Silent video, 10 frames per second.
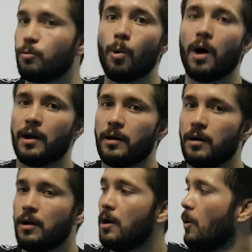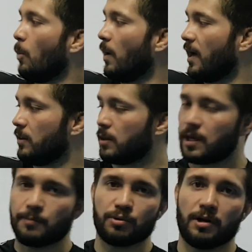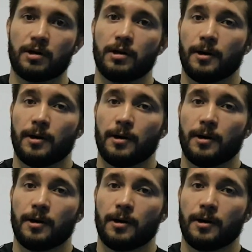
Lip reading: 1, while the scapular